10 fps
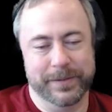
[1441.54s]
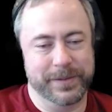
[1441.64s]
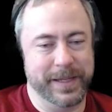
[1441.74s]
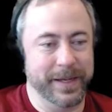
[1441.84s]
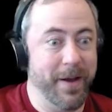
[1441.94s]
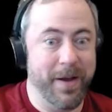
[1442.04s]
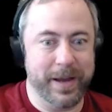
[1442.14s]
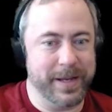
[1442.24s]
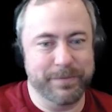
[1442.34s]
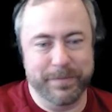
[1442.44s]
saying, oh, I
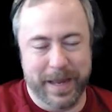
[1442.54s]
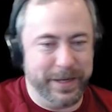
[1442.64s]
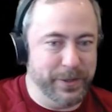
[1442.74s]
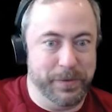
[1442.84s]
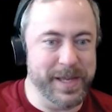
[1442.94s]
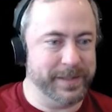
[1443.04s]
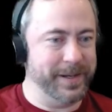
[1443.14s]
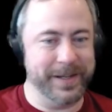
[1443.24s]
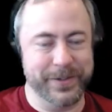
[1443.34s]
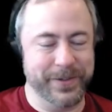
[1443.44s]
can do this and
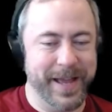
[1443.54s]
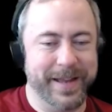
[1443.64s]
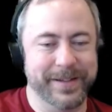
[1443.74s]
I can do that.